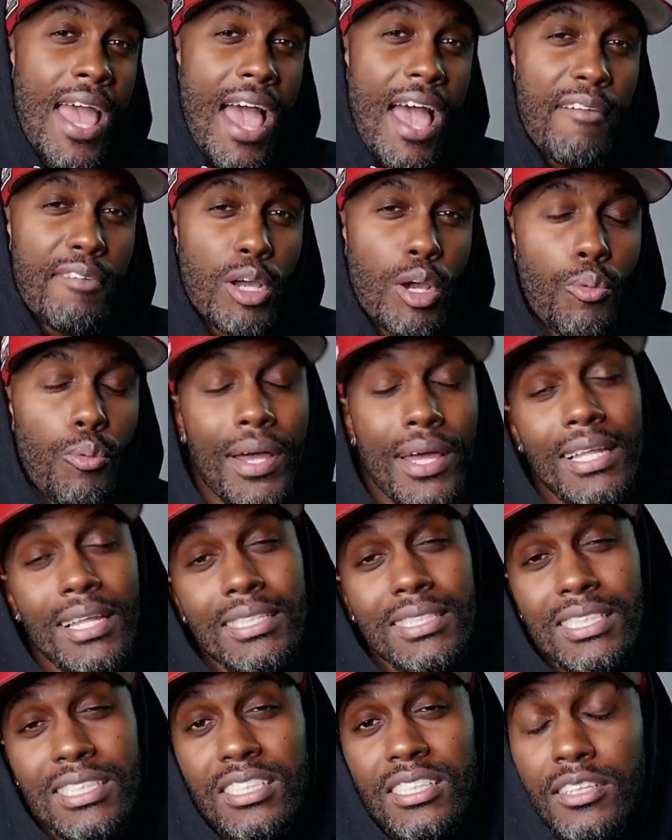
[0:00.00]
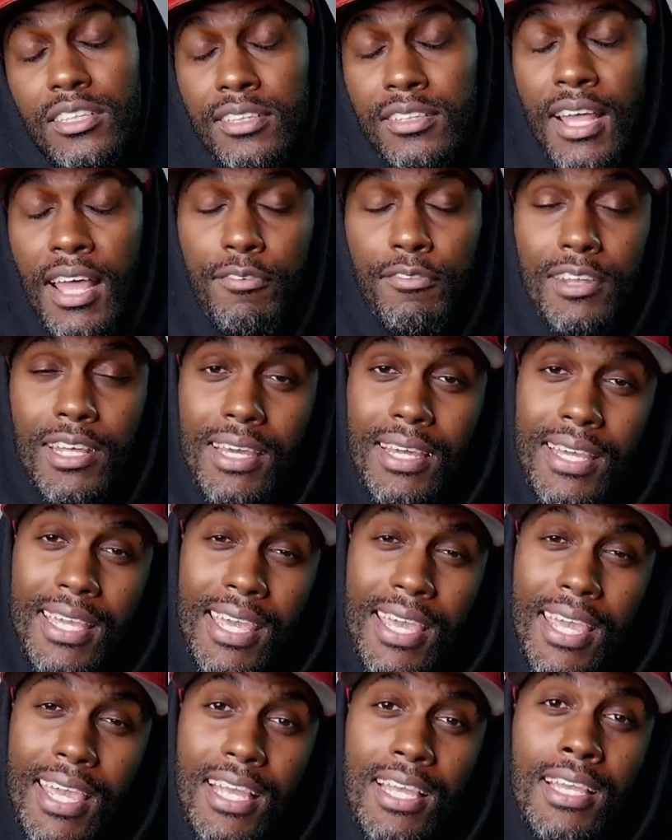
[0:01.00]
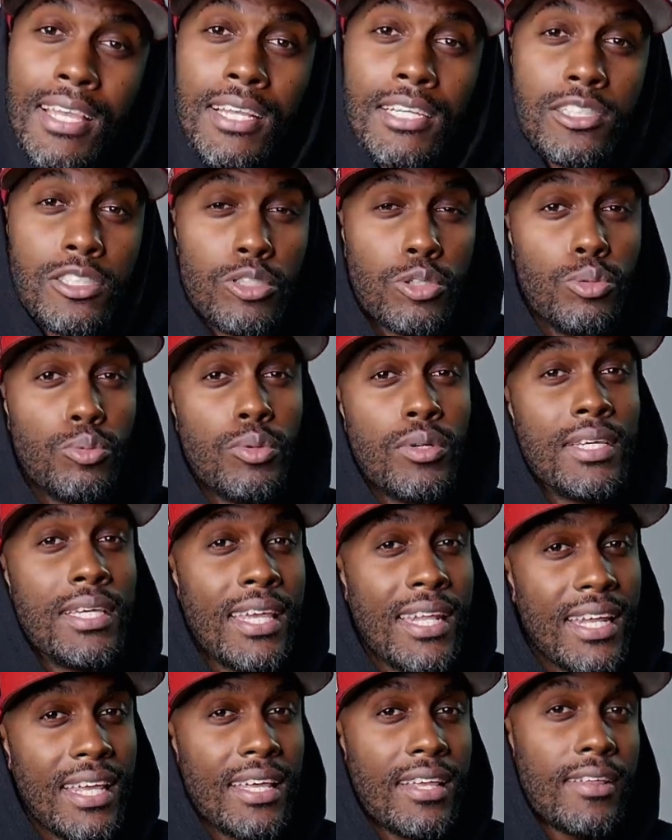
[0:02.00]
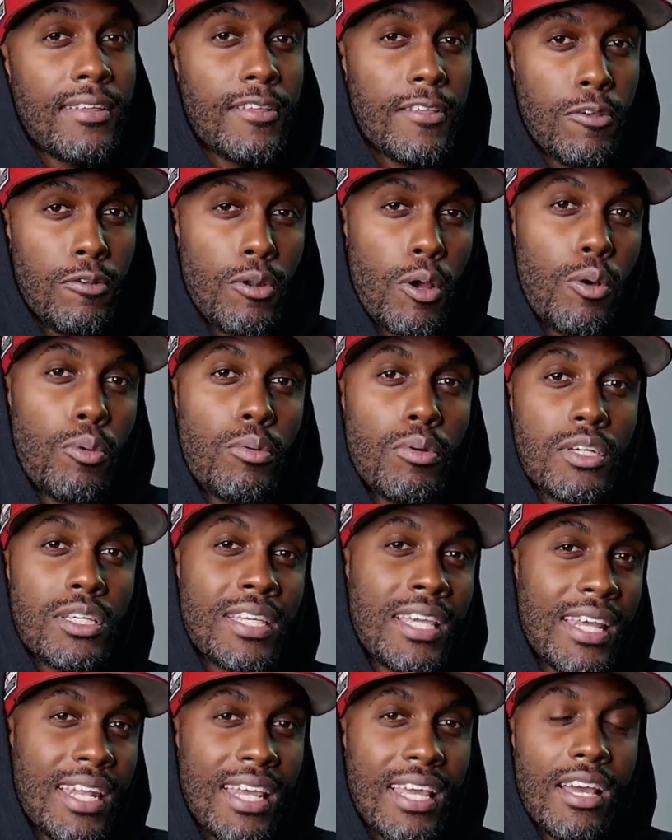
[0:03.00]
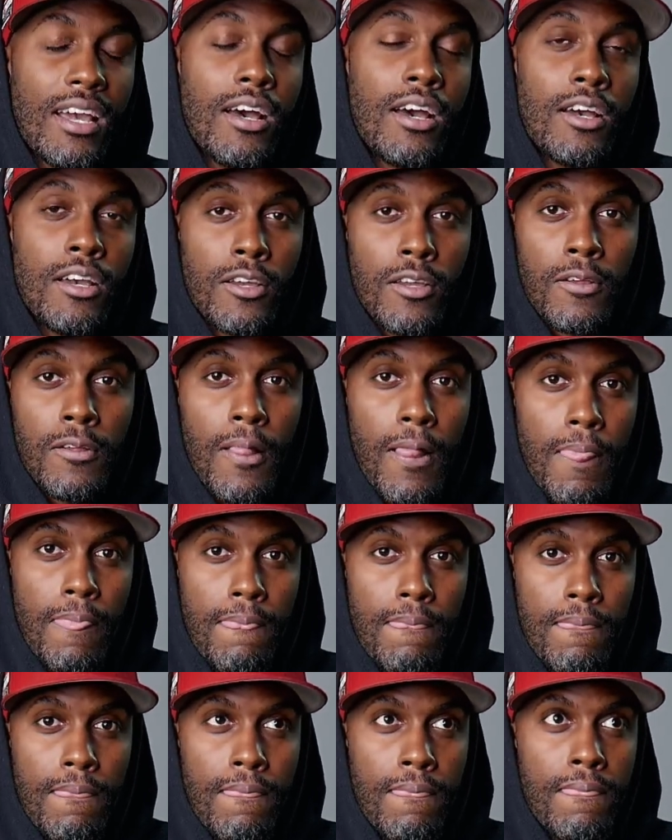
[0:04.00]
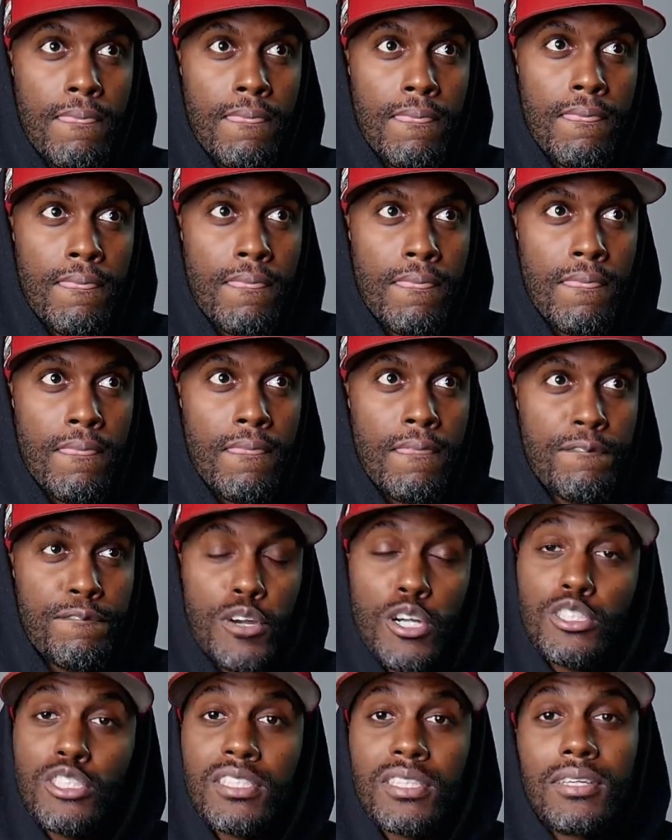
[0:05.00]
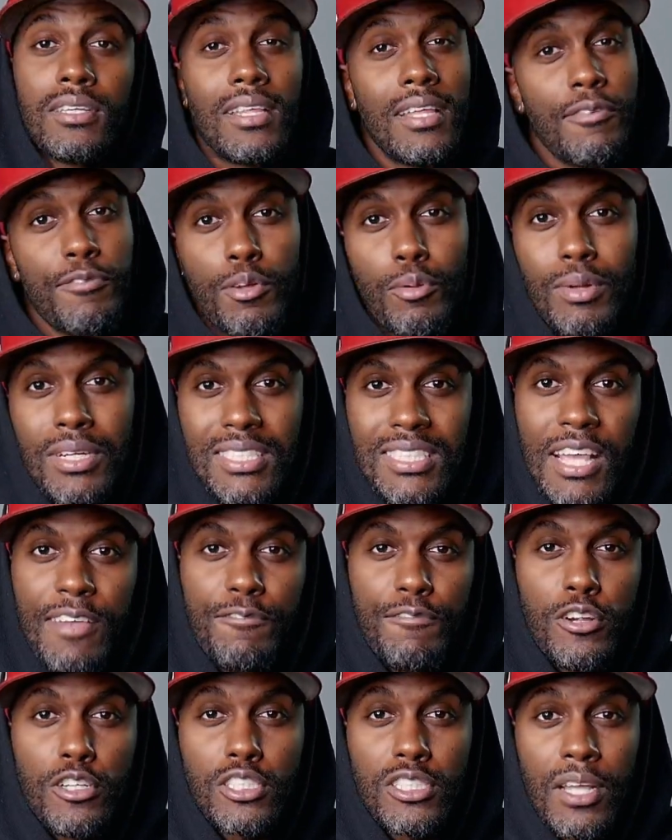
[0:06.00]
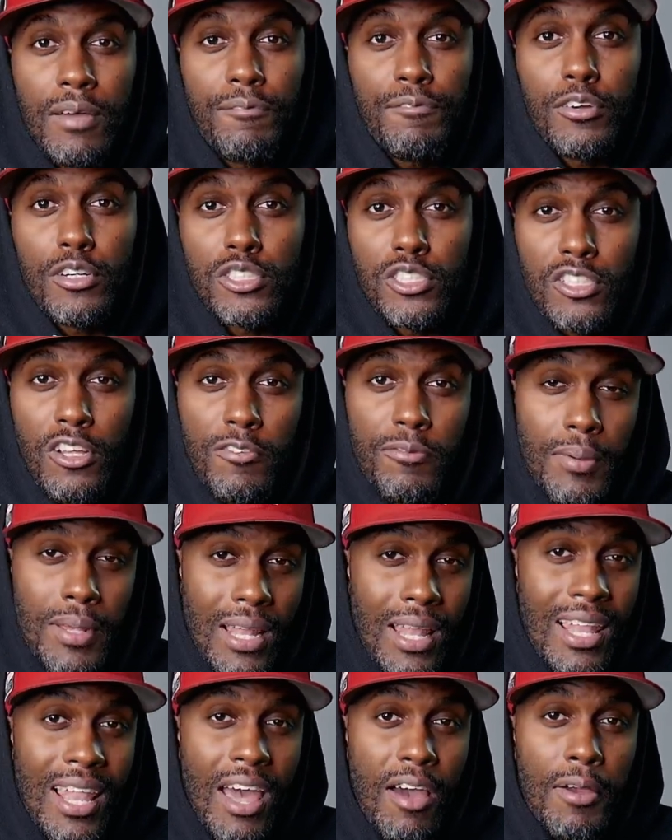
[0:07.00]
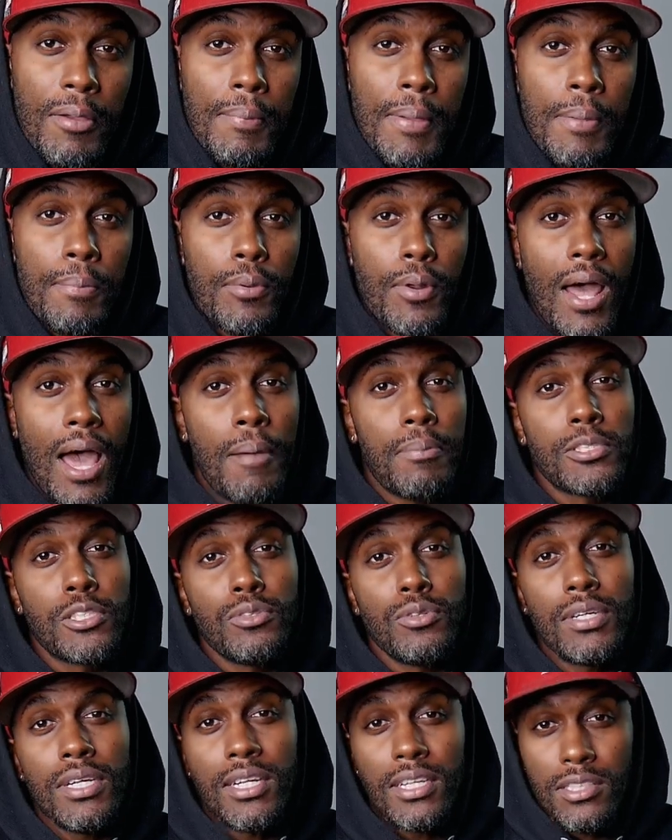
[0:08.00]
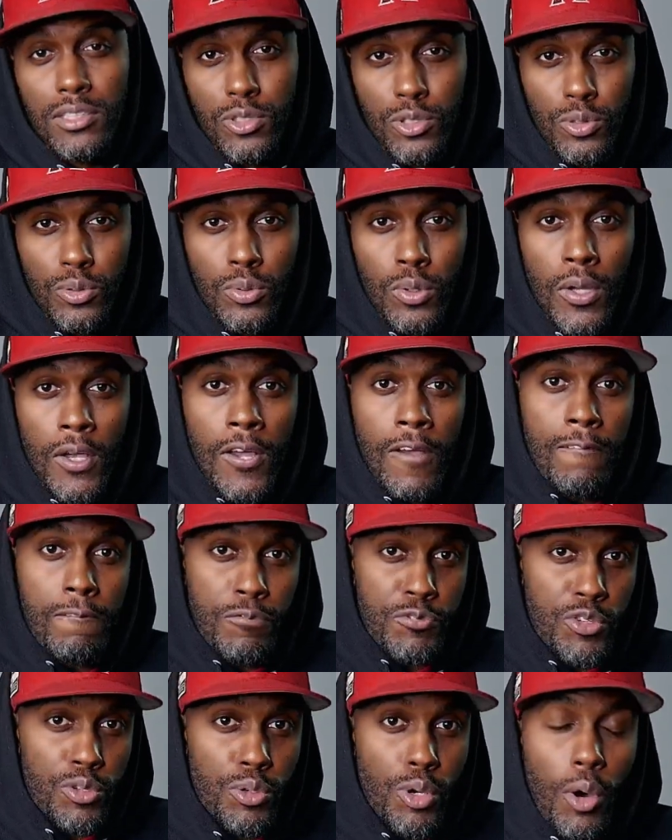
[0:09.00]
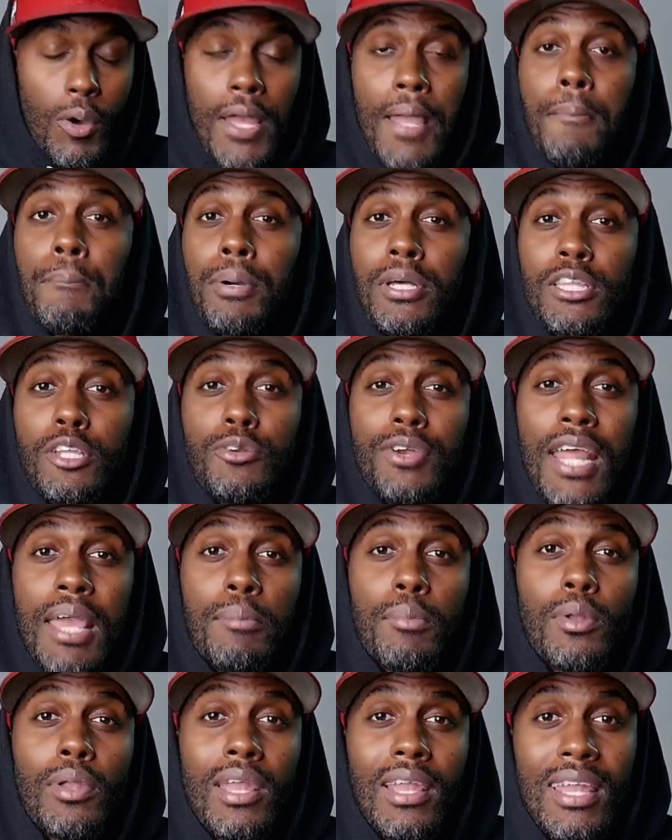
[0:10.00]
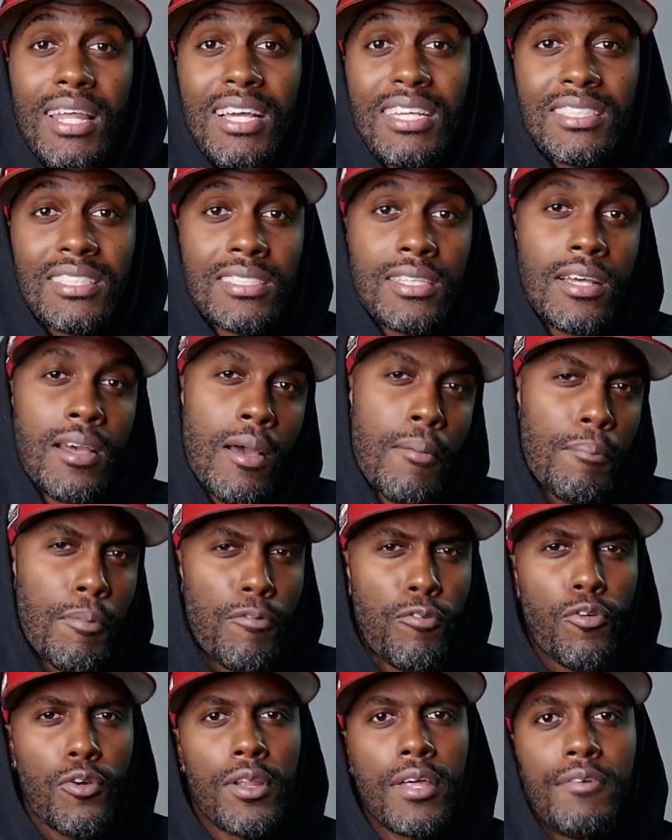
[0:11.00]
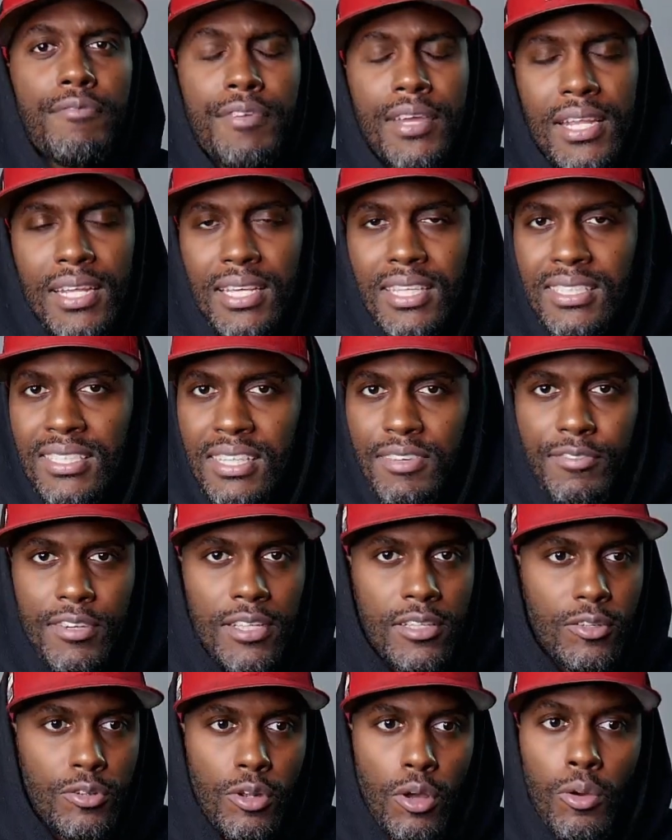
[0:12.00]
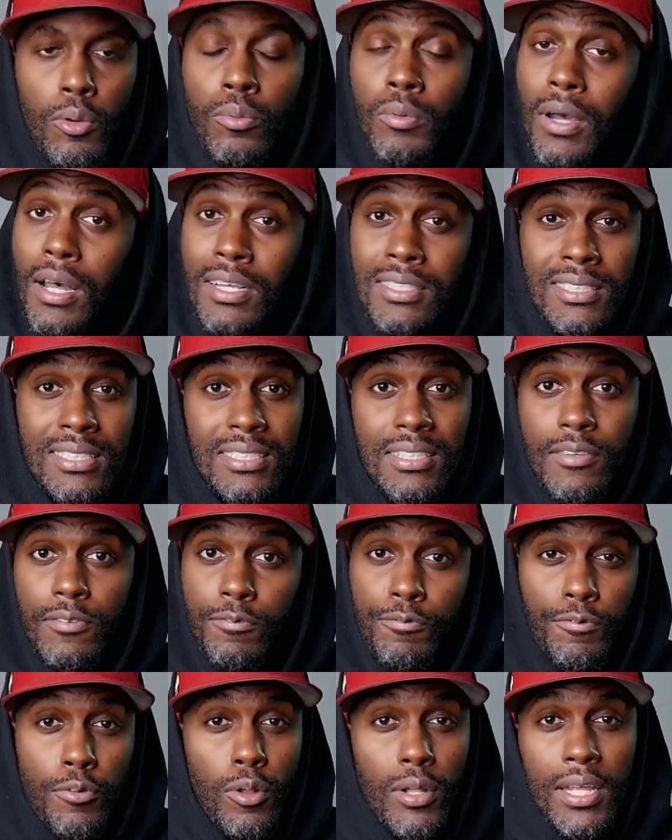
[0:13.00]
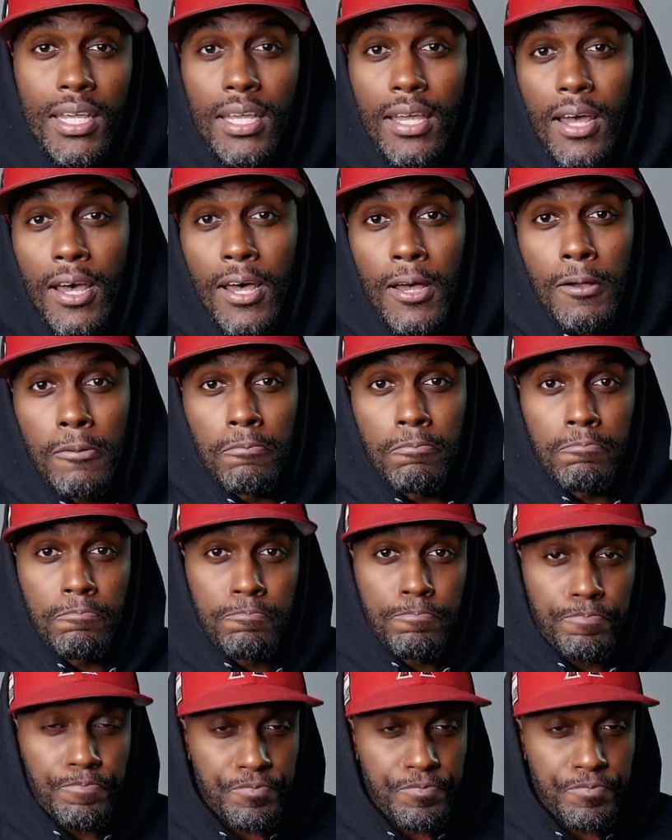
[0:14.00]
having a wait list is a, definitely a key to getting, you know, getting a first, if you want to say first come, first serve, but allowing people the opportunity to to go ahead and put their name on the list before the event is even you know a fully um,